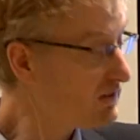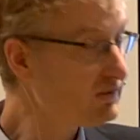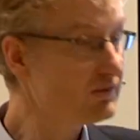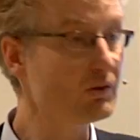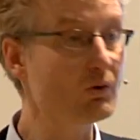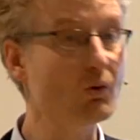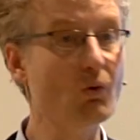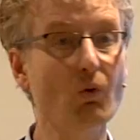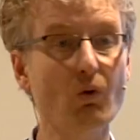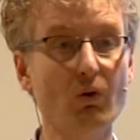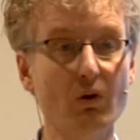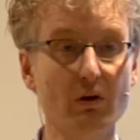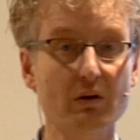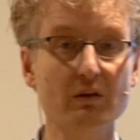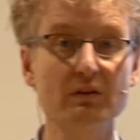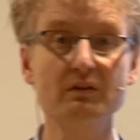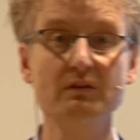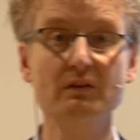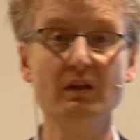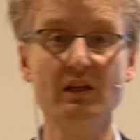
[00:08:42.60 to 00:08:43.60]
is the
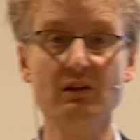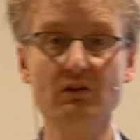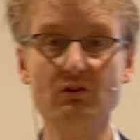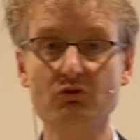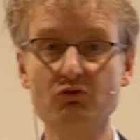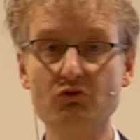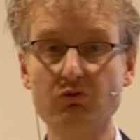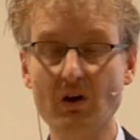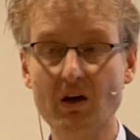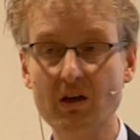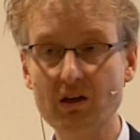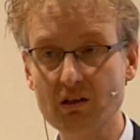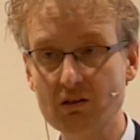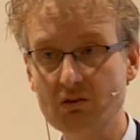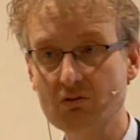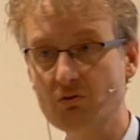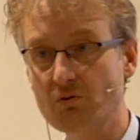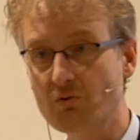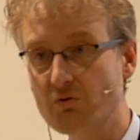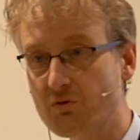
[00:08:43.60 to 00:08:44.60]
ore, and you're
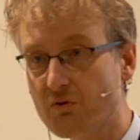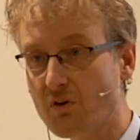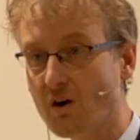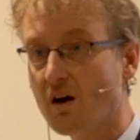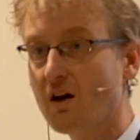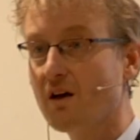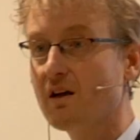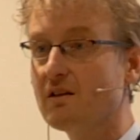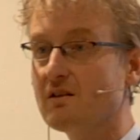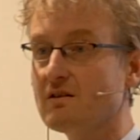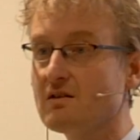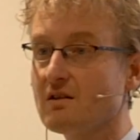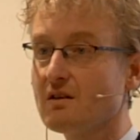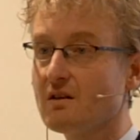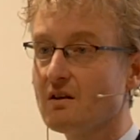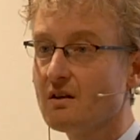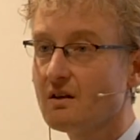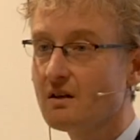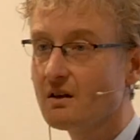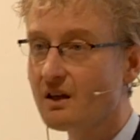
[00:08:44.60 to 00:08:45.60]
trying to find
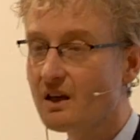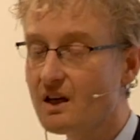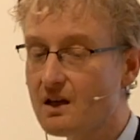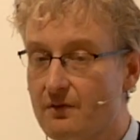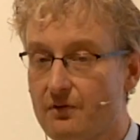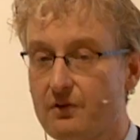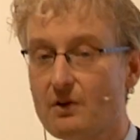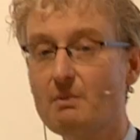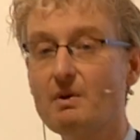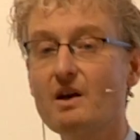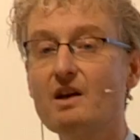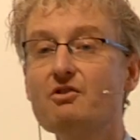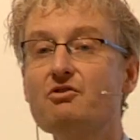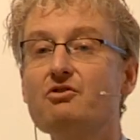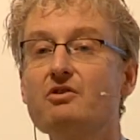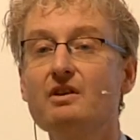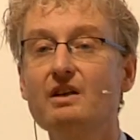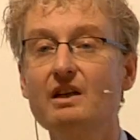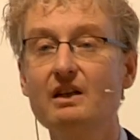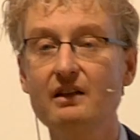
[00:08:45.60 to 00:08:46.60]

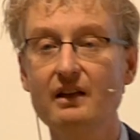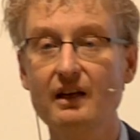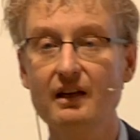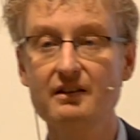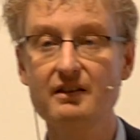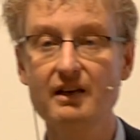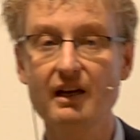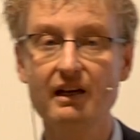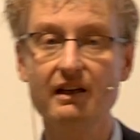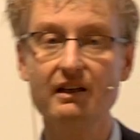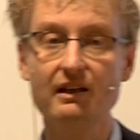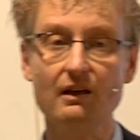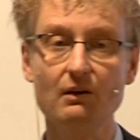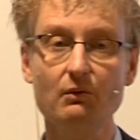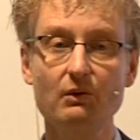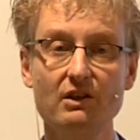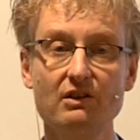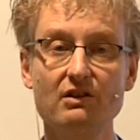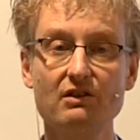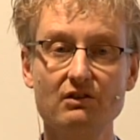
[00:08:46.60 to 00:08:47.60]
information in that data,
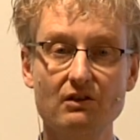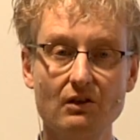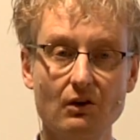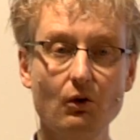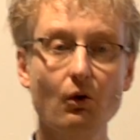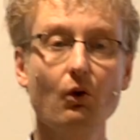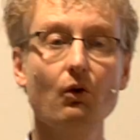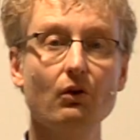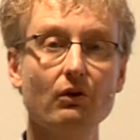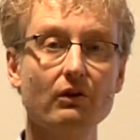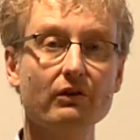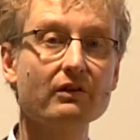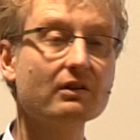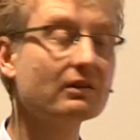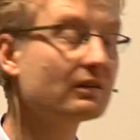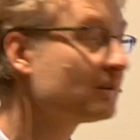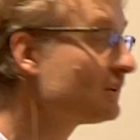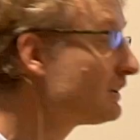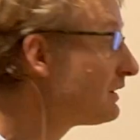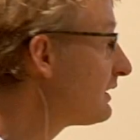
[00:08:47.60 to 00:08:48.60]
which is the
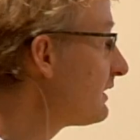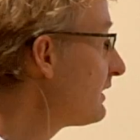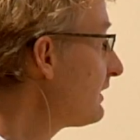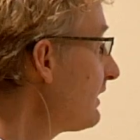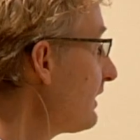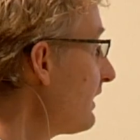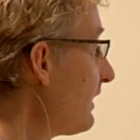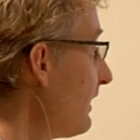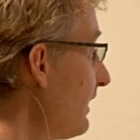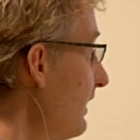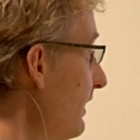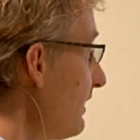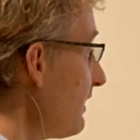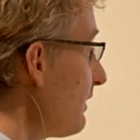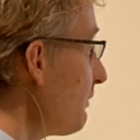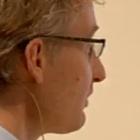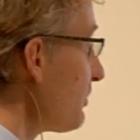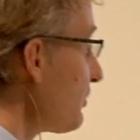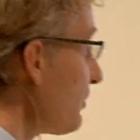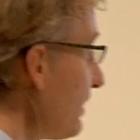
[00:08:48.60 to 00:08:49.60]
gold. And
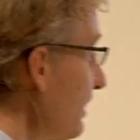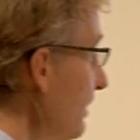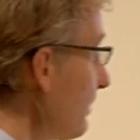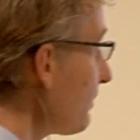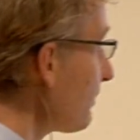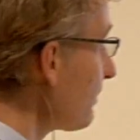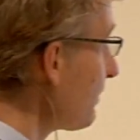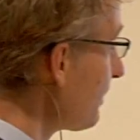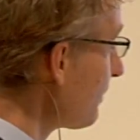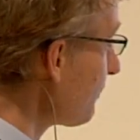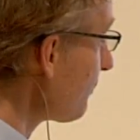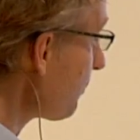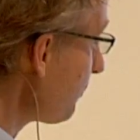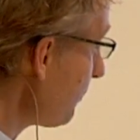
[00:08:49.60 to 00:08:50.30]
the machine learning